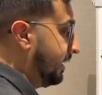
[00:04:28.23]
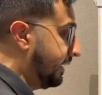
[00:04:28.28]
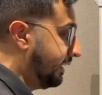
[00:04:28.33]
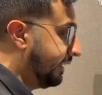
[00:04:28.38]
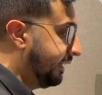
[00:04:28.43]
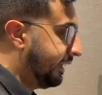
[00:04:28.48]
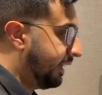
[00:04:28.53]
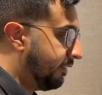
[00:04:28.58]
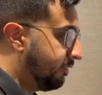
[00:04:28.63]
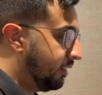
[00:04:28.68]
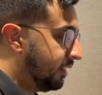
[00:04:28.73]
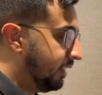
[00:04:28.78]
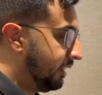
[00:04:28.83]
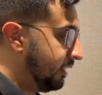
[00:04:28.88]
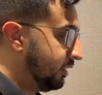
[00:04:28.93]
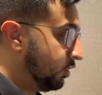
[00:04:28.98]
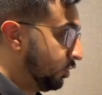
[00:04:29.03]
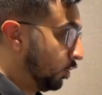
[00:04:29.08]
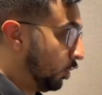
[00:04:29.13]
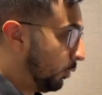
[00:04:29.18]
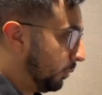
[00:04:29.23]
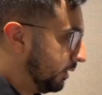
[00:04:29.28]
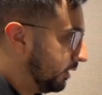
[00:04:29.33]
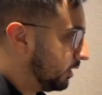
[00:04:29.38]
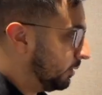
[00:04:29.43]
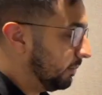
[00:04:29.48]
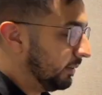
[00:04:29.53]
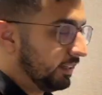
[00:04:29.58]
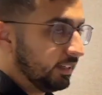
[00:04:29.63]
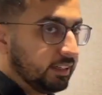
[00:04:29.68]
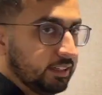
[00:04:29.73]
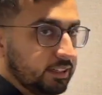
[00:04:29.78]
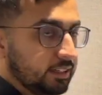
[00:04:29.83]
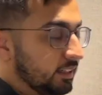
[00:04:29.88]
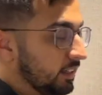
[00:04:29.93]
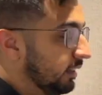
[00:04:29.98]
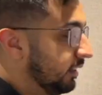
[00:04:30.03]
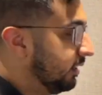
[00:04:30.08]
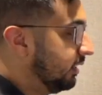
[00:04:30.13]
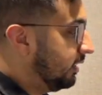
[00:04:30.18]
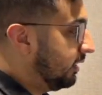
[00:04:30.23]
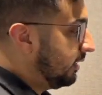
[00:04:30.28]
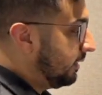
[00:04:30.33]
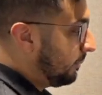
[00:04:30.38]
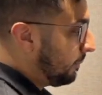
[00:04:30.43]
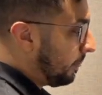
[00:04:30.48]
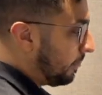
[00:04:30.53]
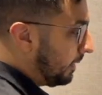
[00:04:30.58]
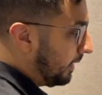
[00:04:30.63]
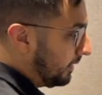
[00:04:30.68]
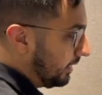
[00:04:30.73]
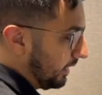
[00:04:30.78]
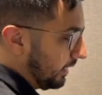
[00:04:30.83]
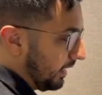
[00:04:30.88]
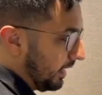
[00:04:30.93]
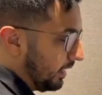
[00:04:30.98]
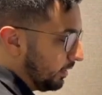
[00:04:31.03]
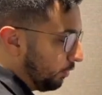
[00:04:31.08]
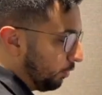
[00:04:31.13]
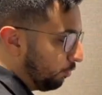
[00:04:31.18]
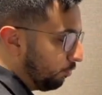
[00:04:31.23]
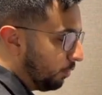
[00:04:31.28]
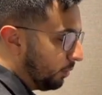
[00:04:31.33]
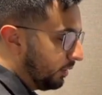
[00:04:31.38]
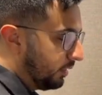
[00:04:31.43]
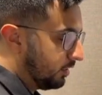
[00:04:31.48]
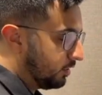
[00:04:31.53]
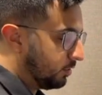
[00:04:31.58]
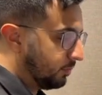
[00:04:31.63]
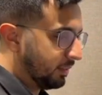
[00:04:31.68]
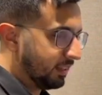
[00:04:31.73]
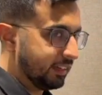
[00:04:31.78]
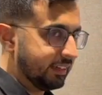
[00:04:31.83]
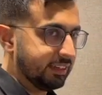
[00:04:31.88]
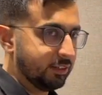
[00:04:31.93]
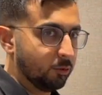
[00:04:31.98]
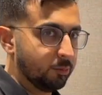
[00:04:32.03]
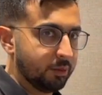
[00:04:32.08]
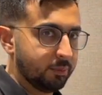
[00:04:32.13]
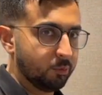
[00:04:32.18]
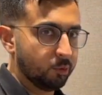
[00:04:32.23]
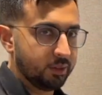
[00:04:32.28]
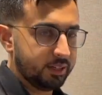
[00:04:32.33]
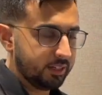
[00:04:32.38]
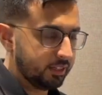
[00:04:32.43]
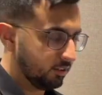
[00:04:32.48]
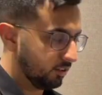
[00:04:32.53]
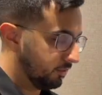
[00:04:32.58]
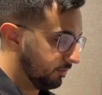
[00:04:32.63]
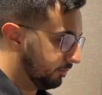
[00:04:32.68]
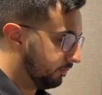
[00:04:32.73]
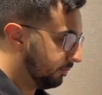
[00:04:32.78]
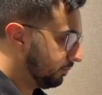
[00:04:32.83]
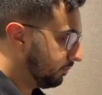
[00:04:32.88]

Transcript: thinking everything is going to be easy and they kind of throw in something a little bit more hidden.